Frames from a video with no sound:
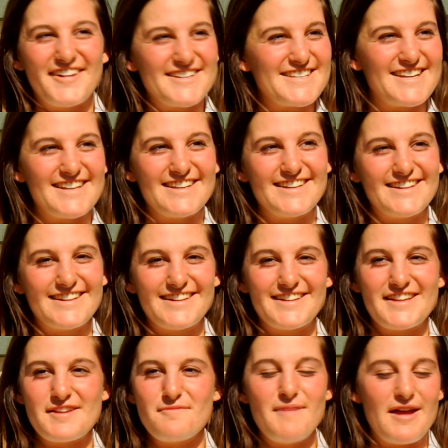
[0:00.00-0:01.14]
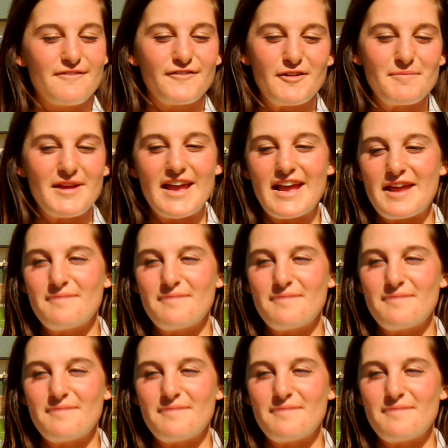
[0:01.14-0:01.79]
wasn't meant for me.